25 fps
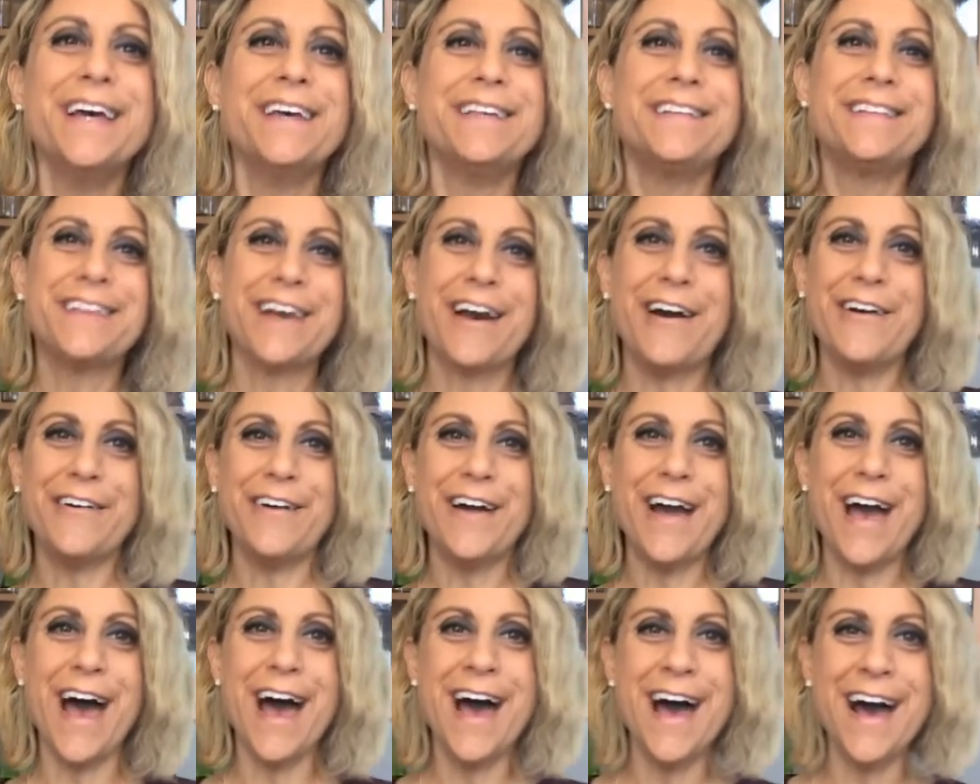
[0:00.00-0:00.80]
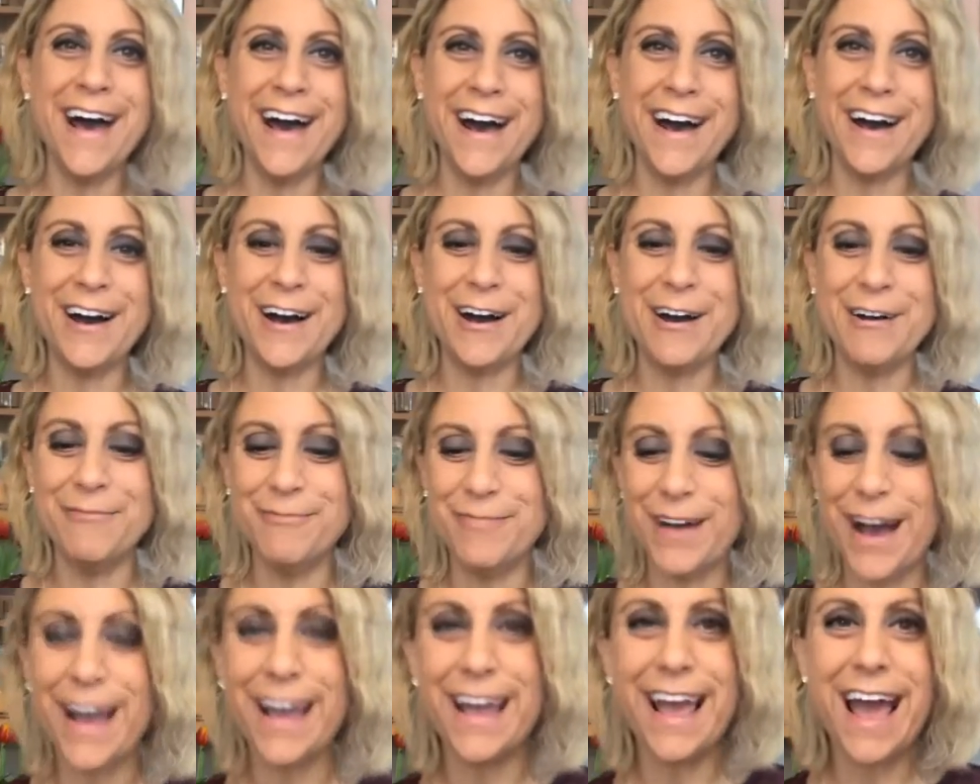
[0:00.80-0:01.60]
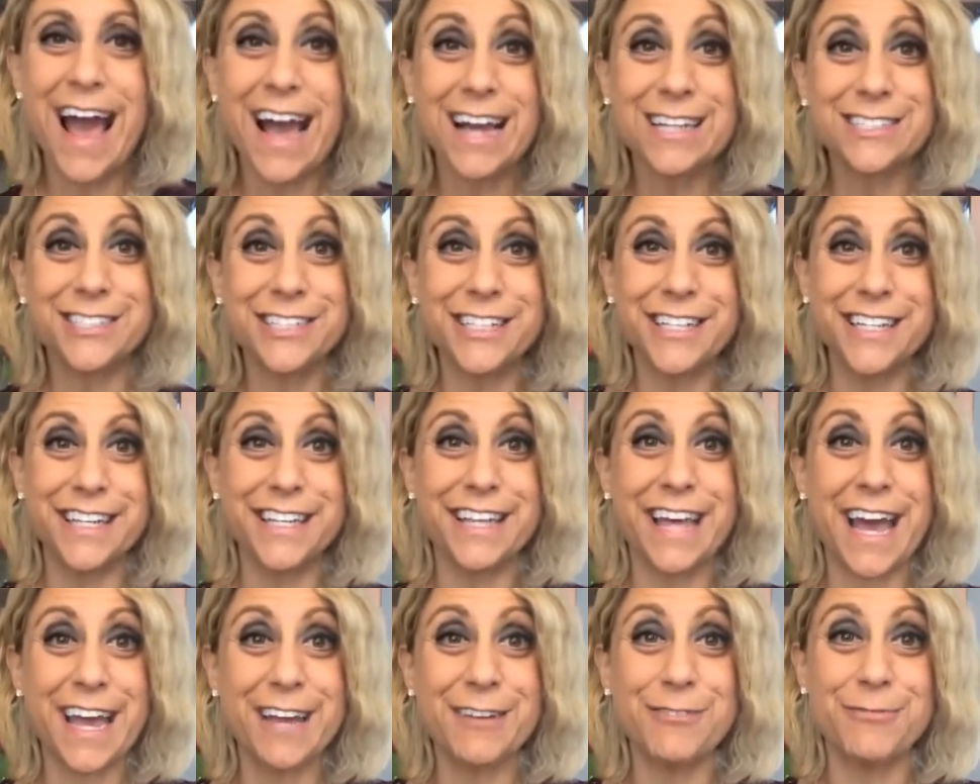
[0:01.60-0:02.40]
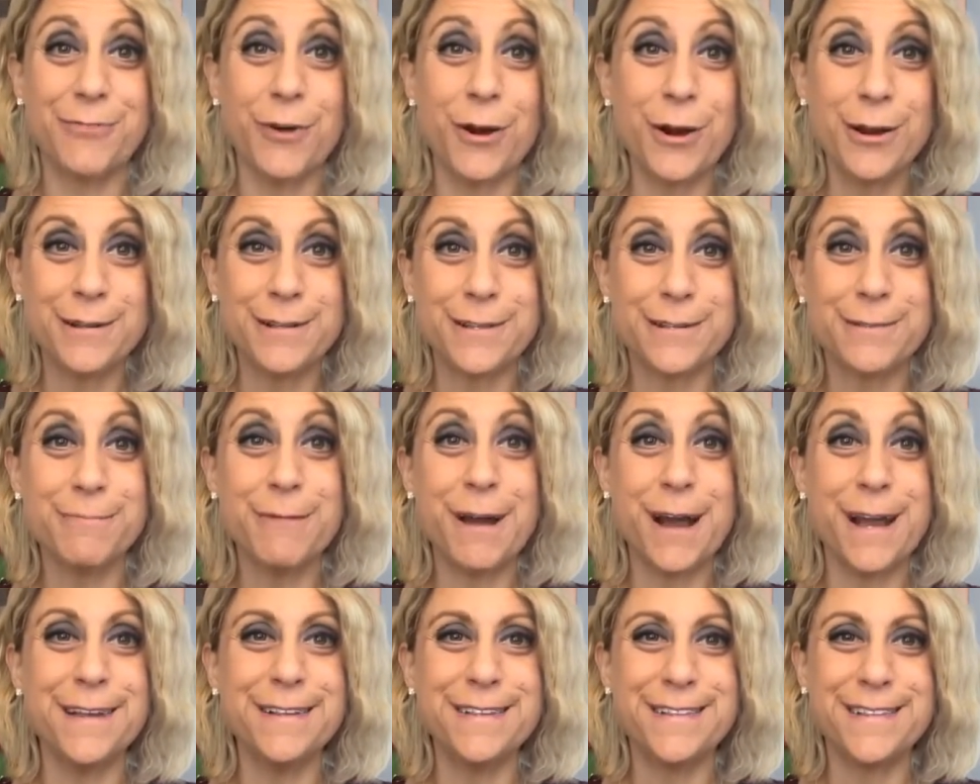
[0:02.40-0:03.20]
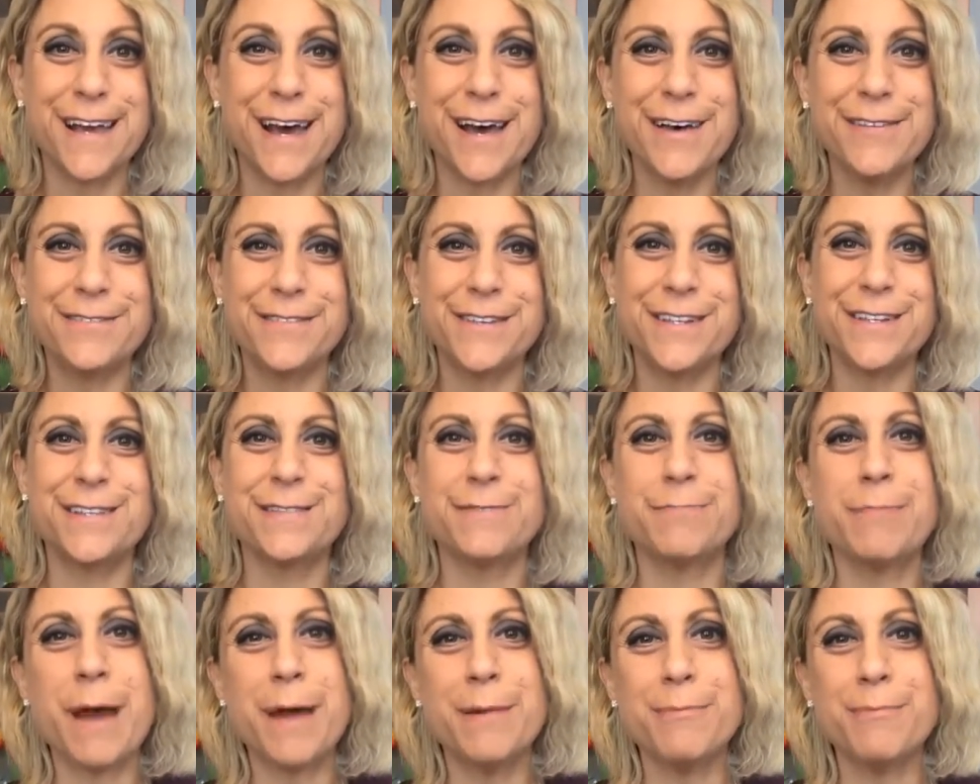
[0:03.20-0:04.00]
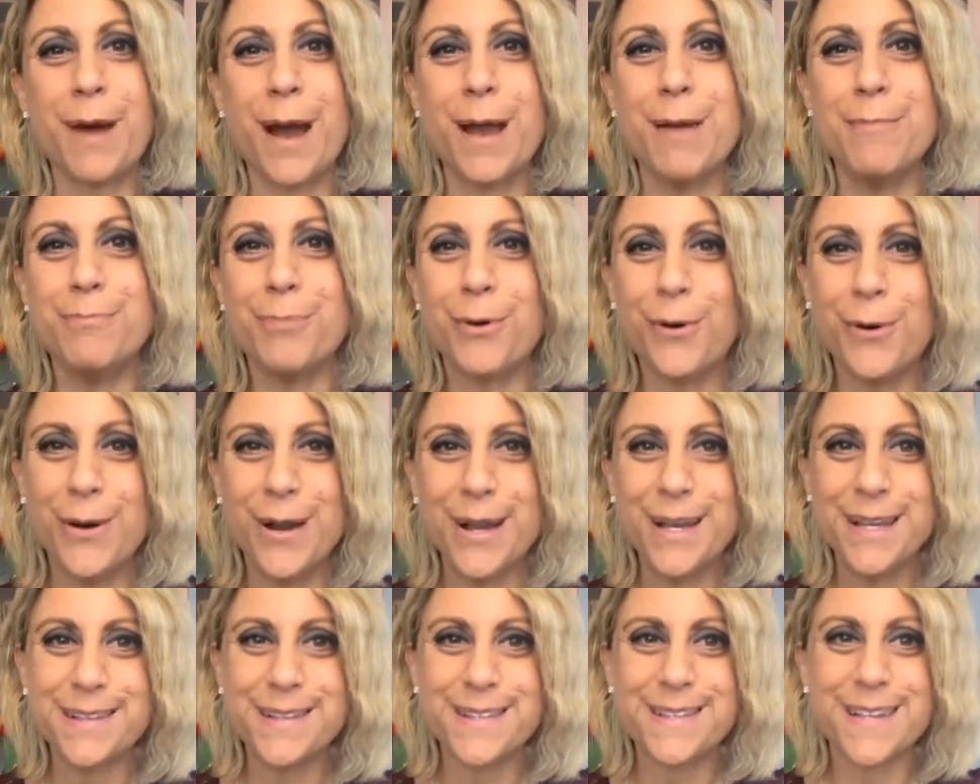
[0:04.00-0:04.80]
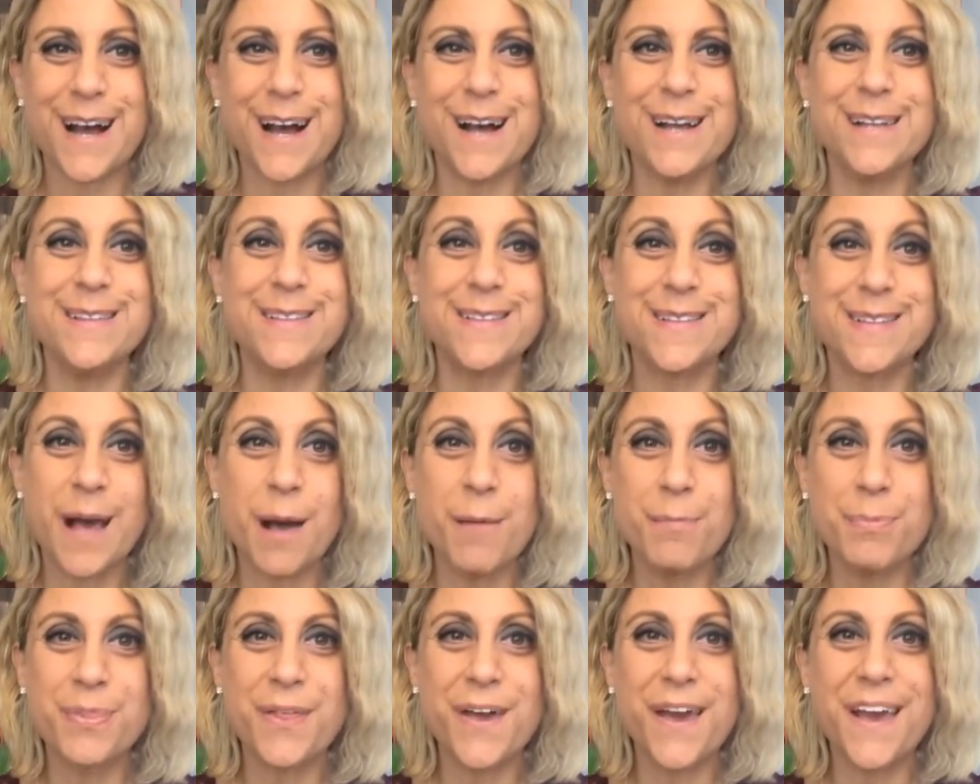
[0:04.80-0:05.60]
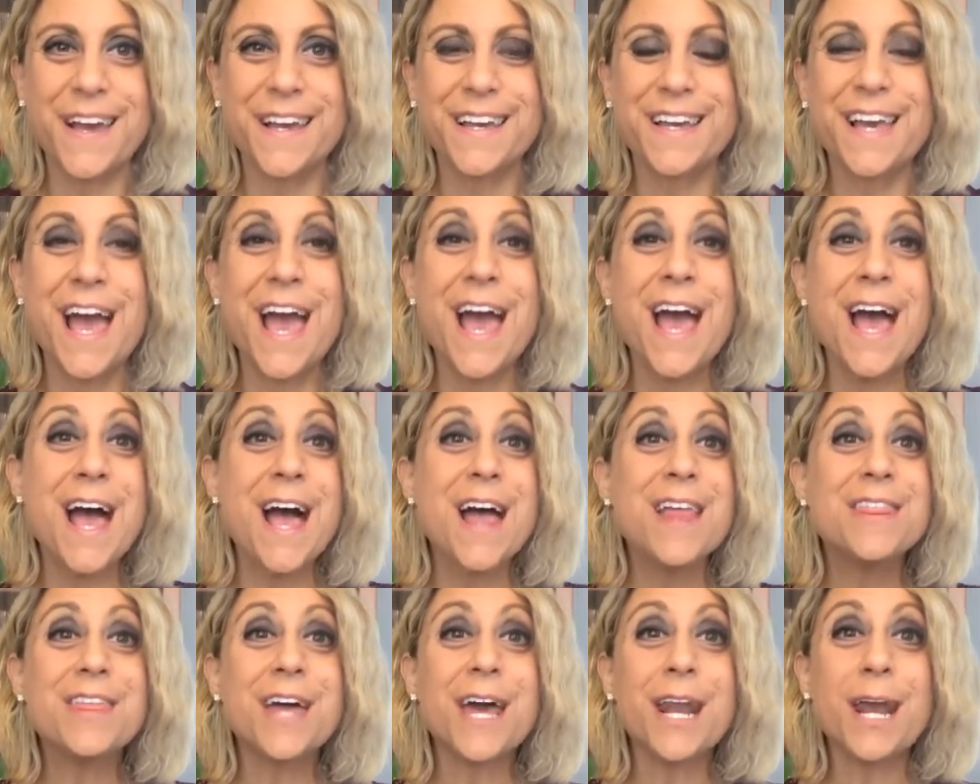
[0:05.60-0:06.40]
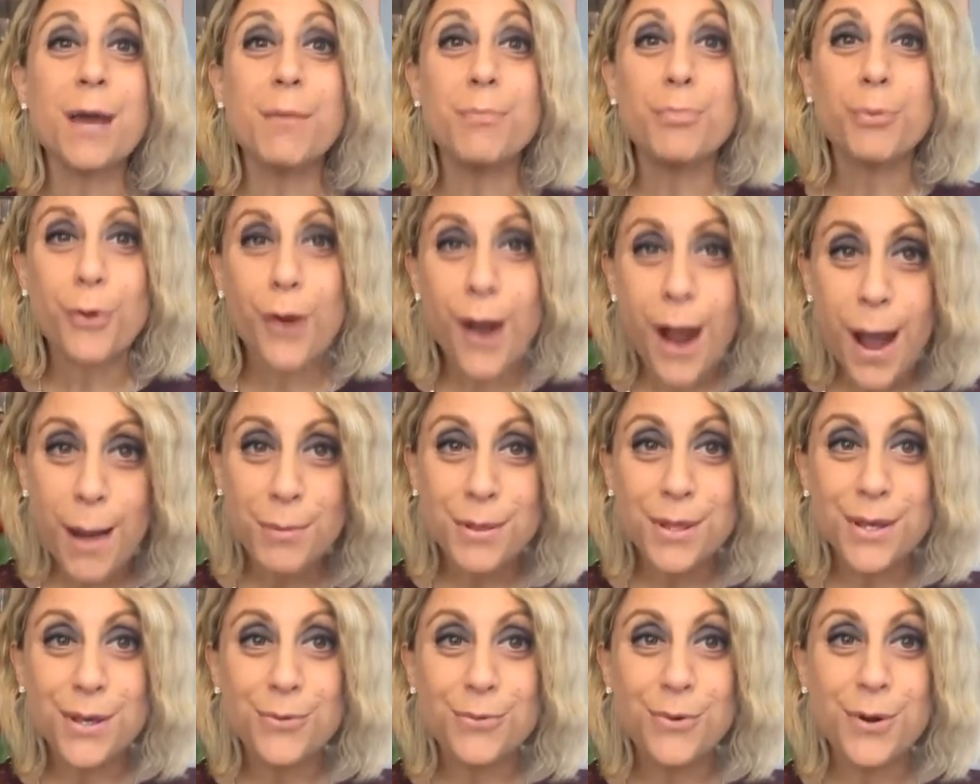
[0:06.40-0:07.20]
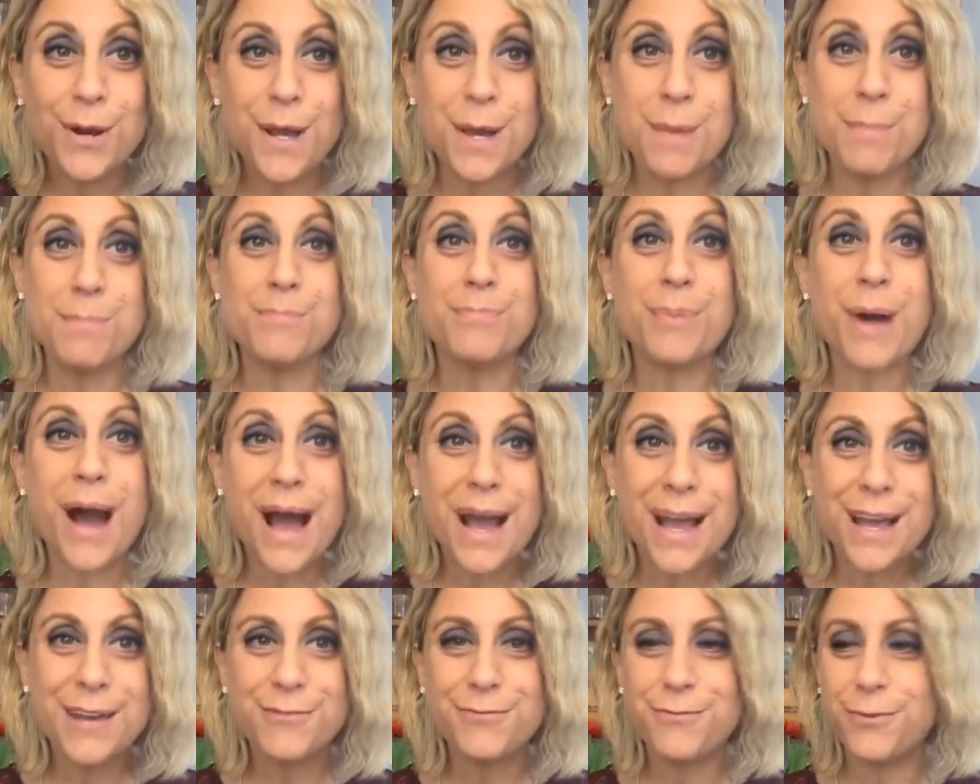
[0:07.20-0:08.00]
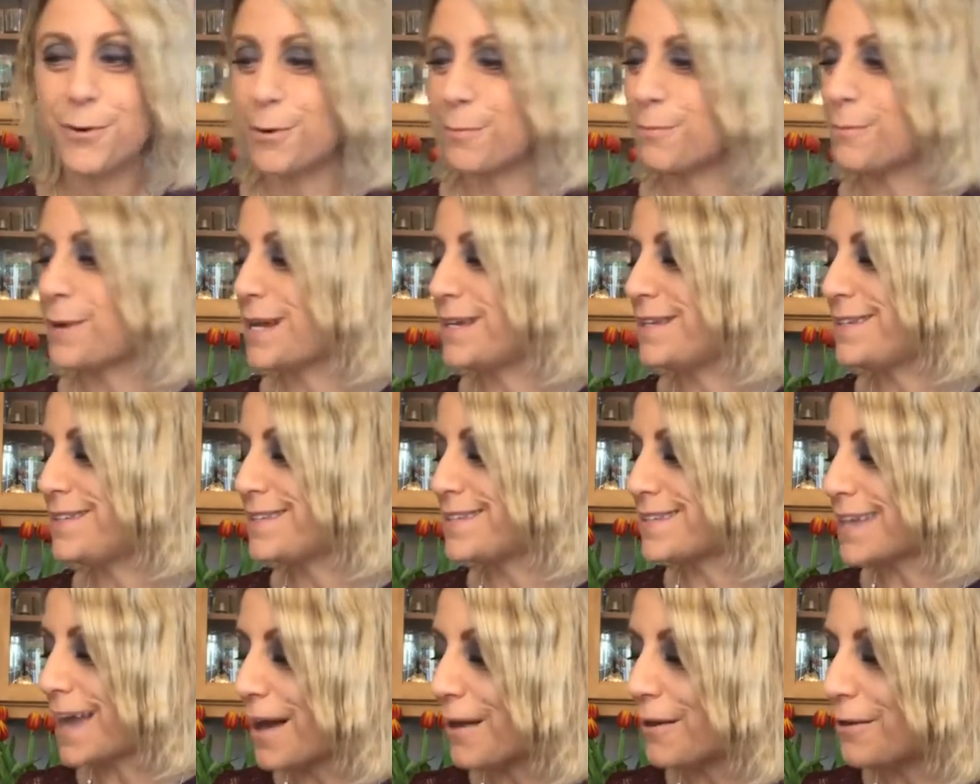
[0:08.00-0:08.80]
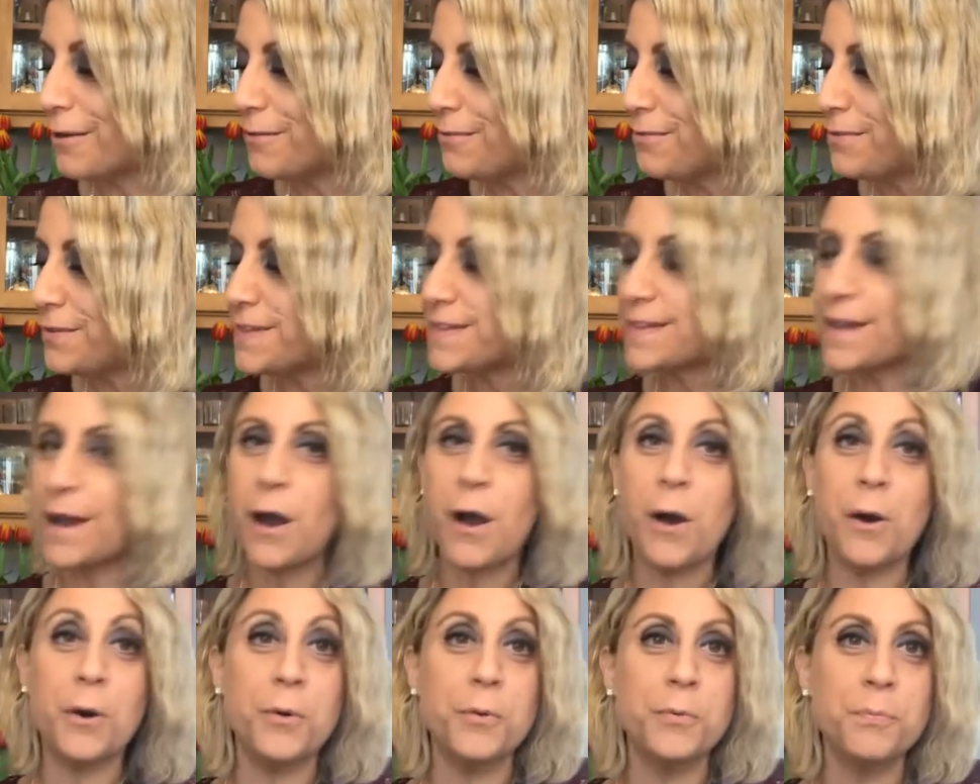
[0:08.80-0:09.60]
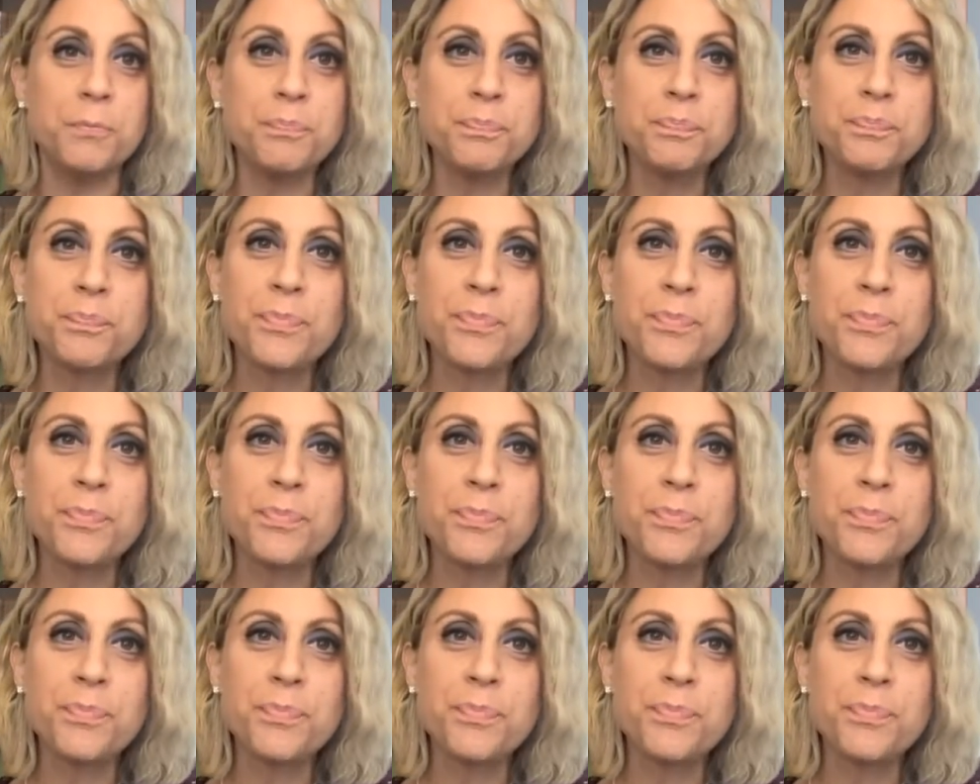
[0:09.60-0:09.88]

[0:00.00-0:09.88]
So I actually like forced myself to spend my points on something that I probably wouldn't buy for myself. So